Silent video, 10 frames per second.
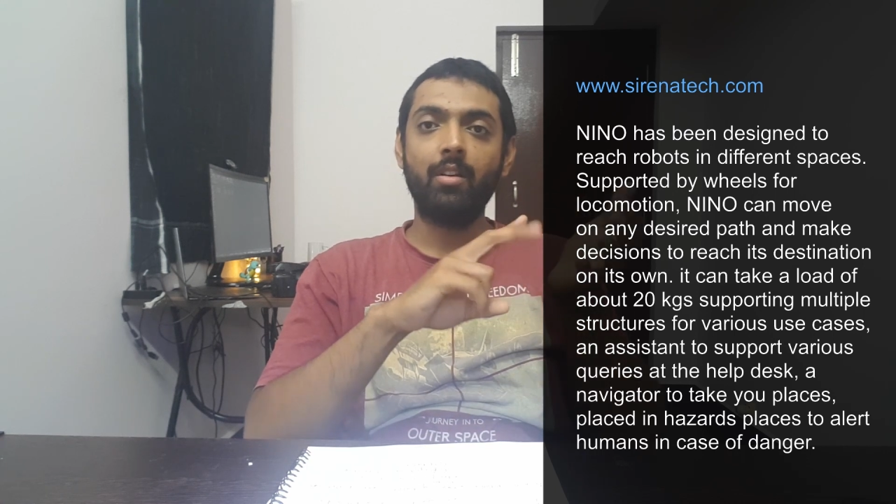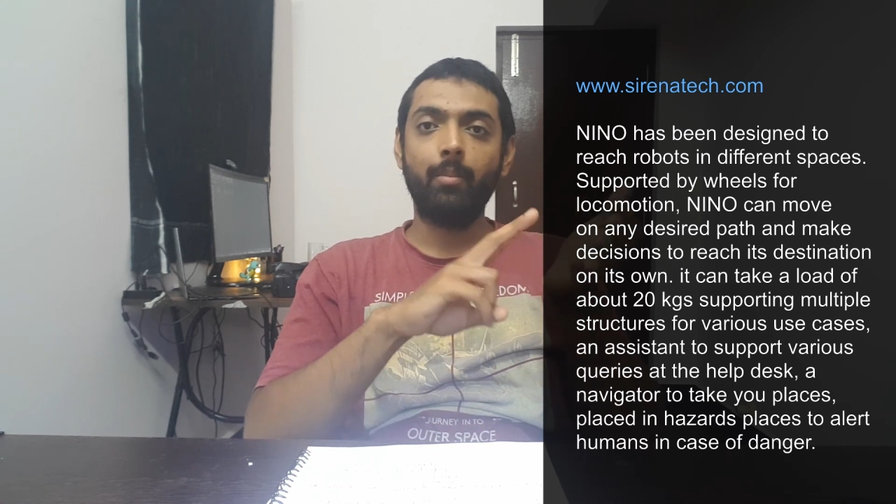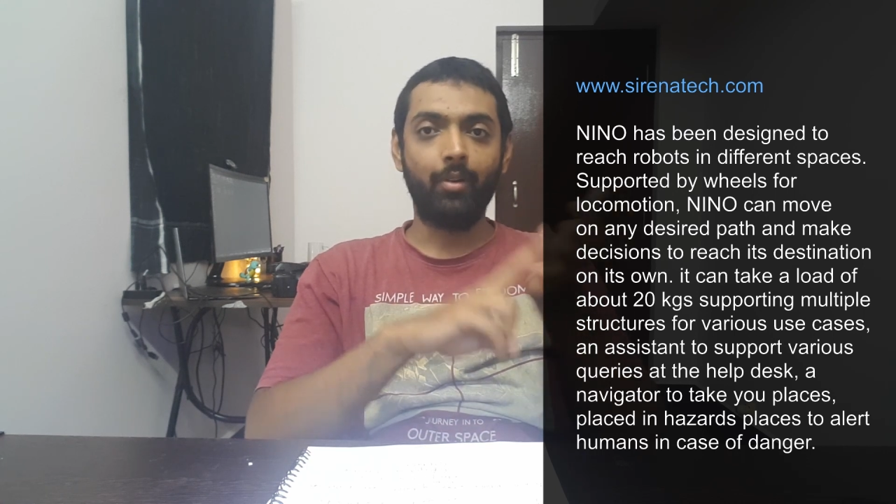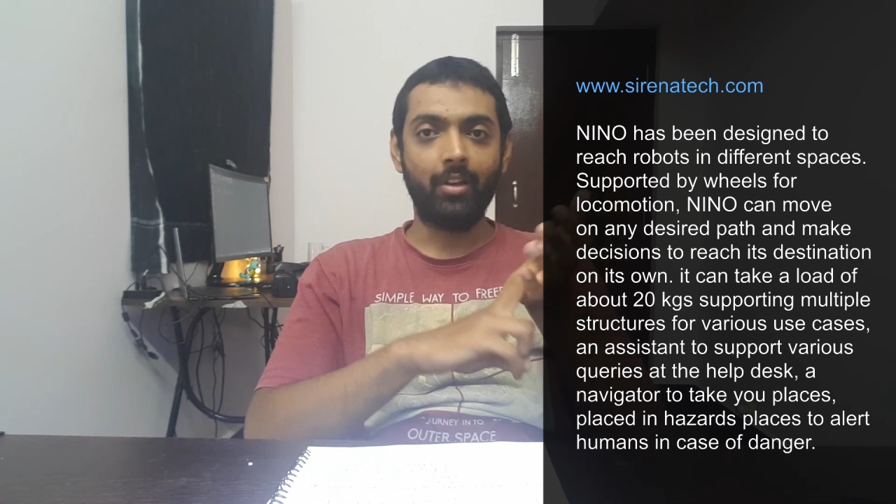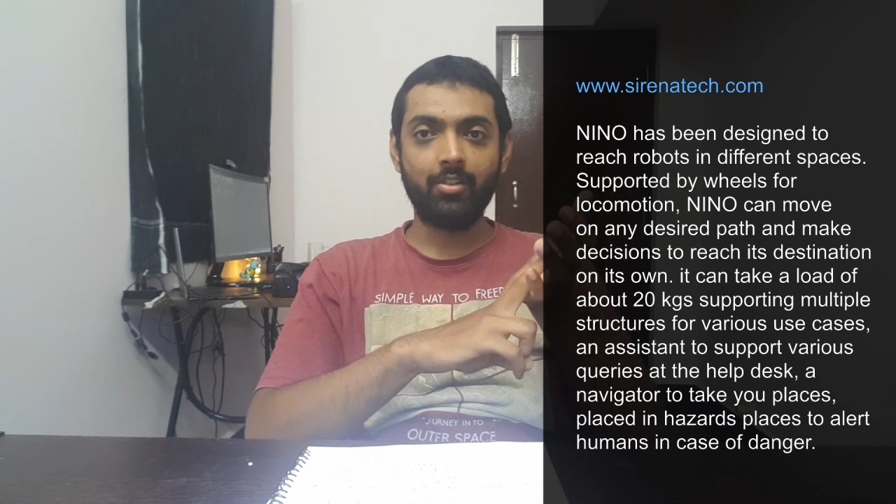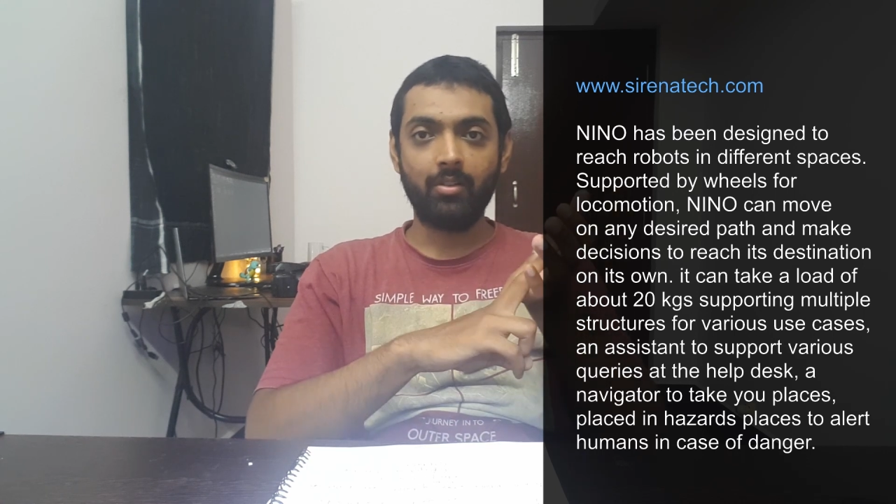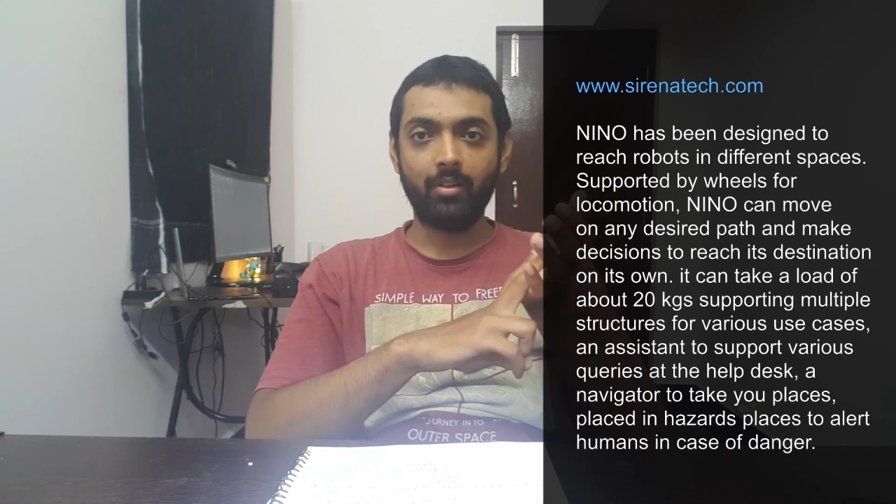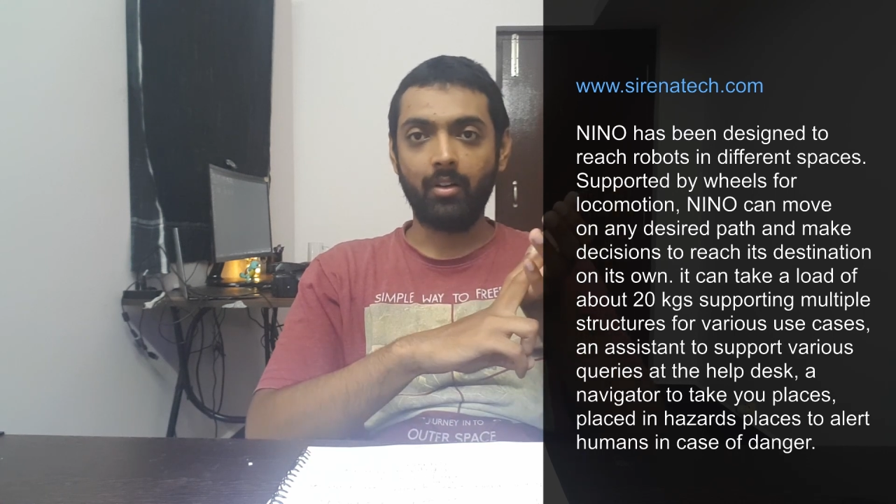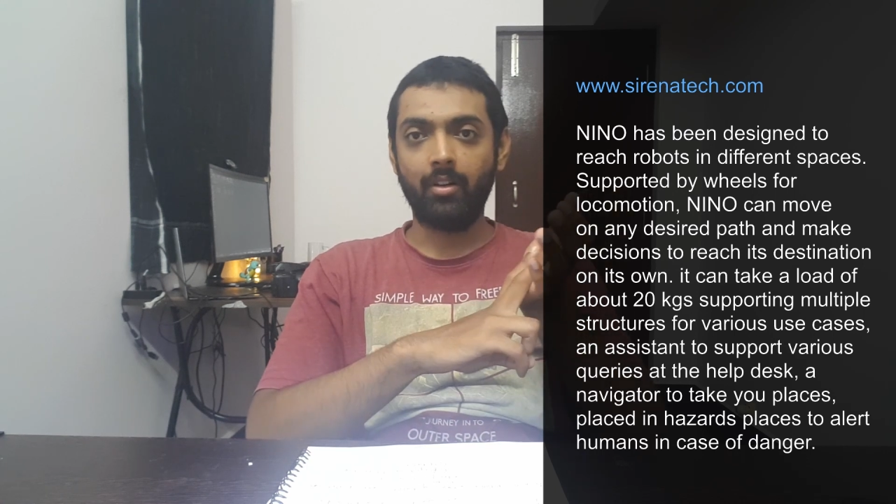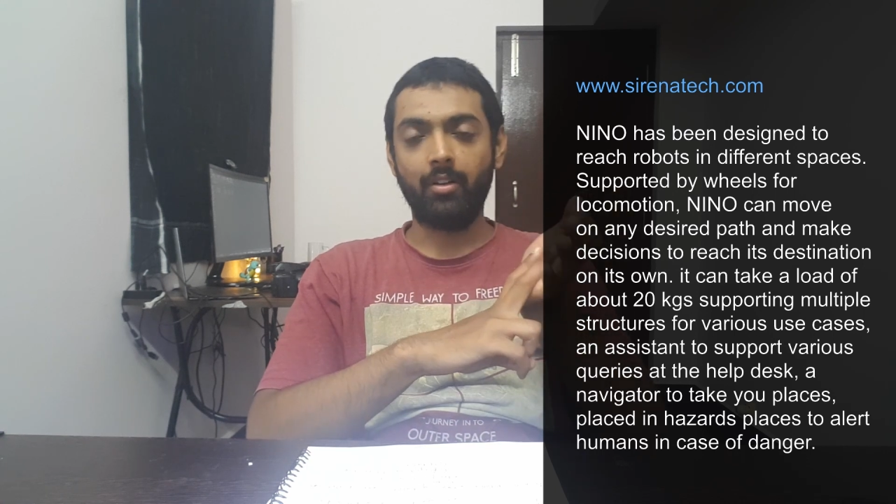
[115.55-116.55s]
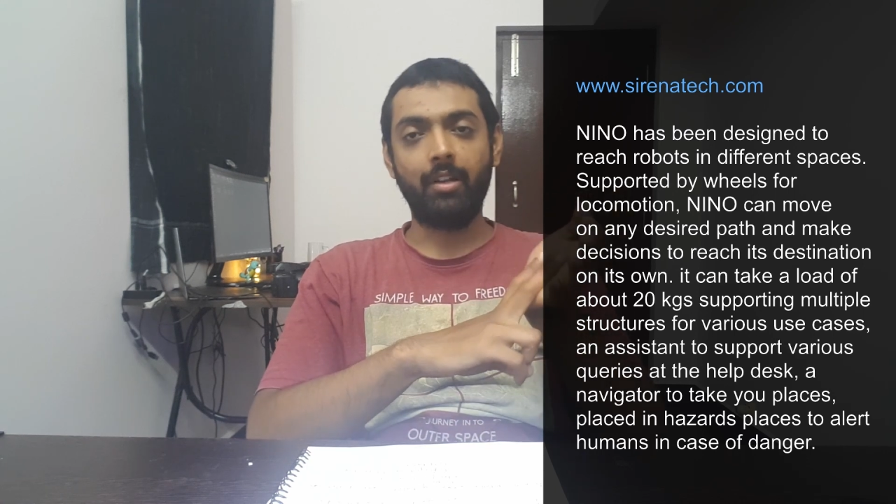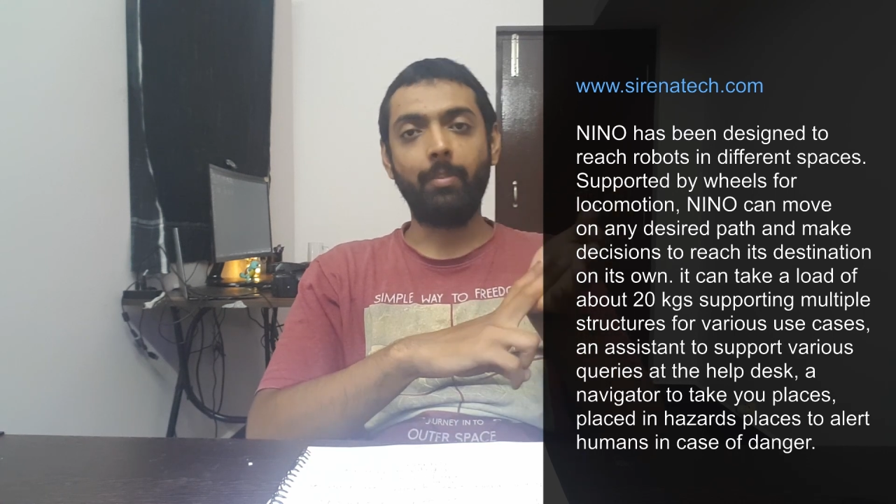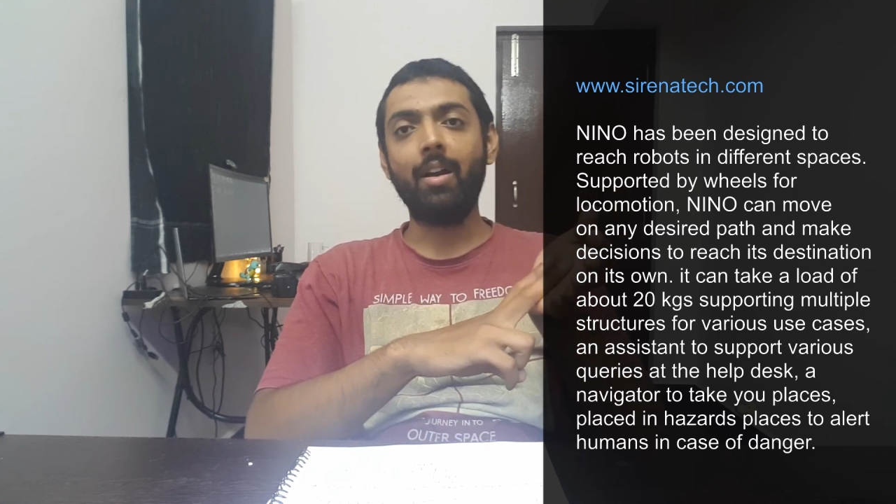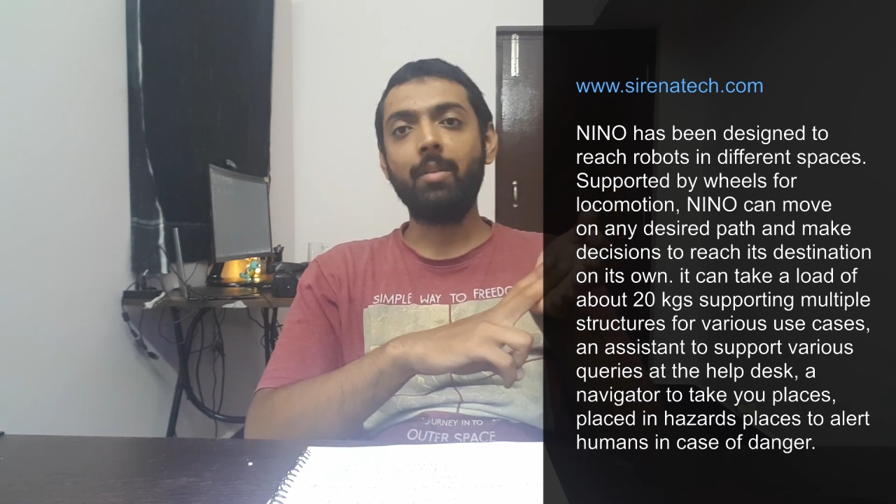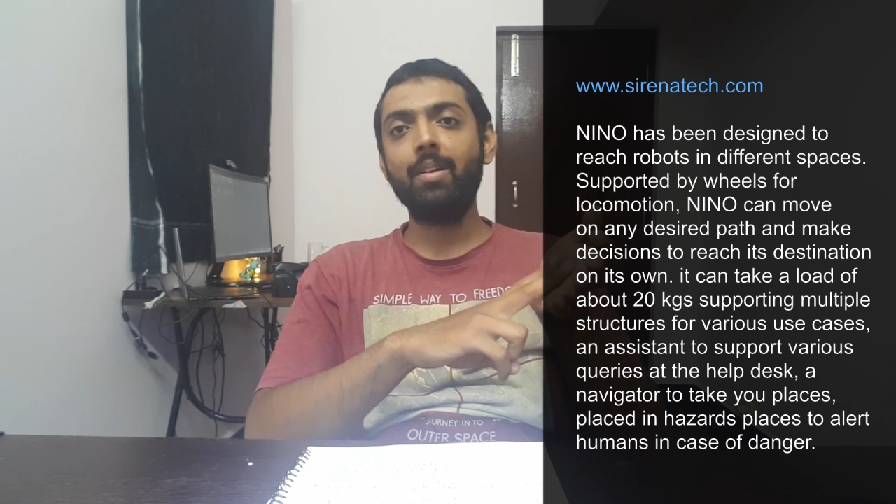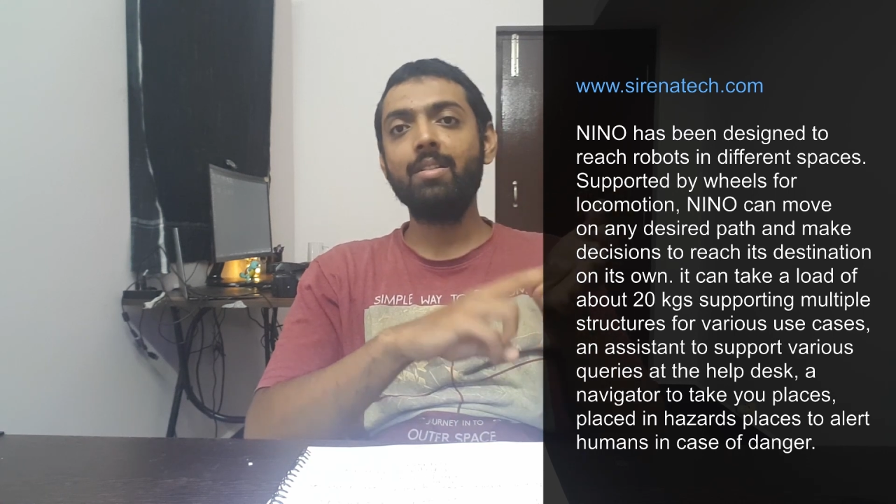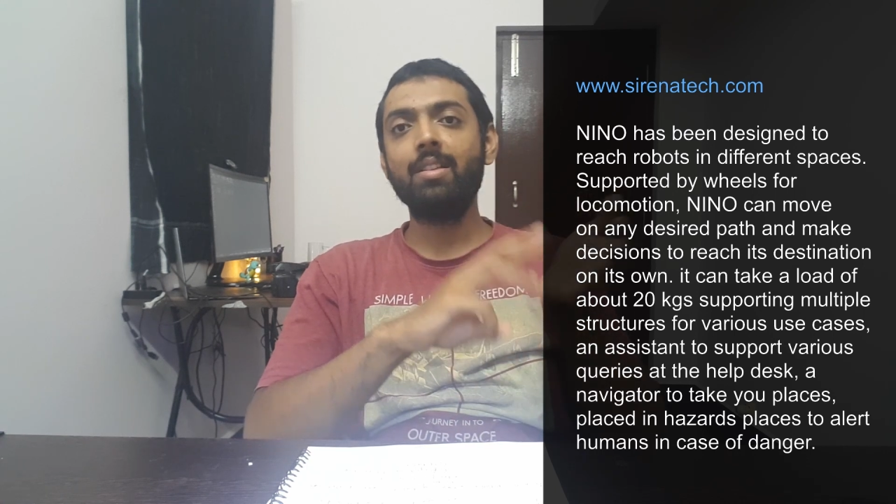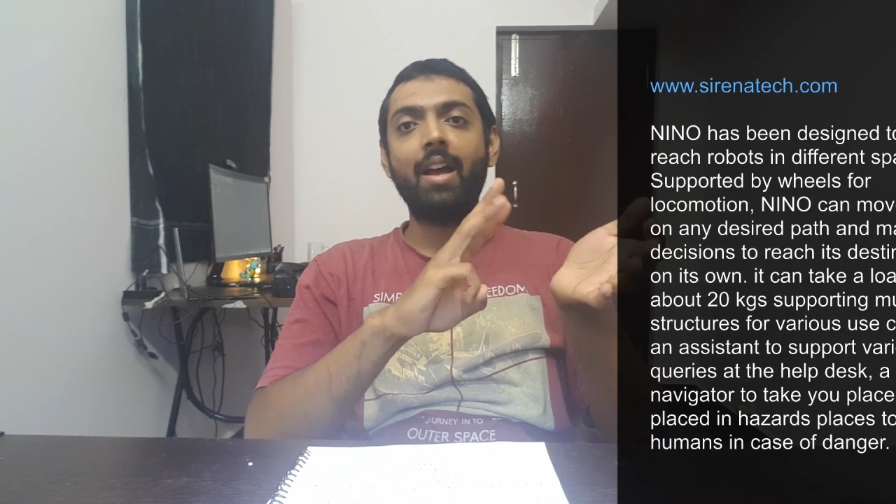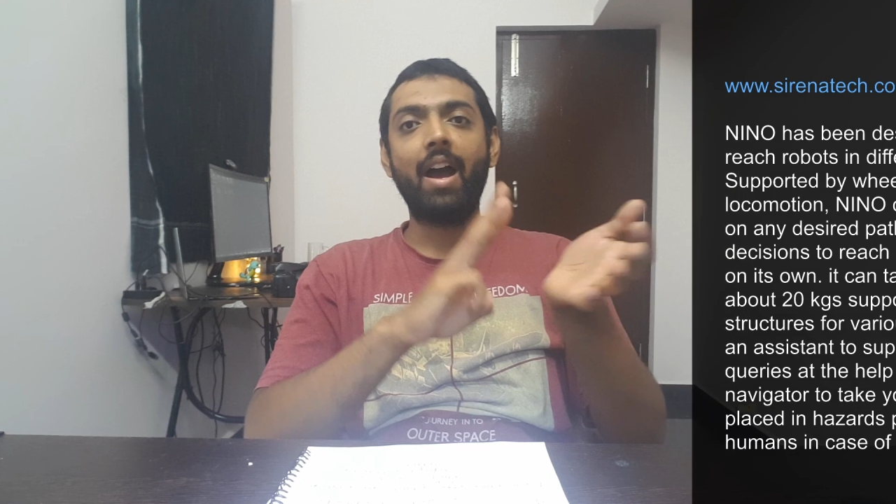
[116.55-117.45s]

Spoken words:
police departments,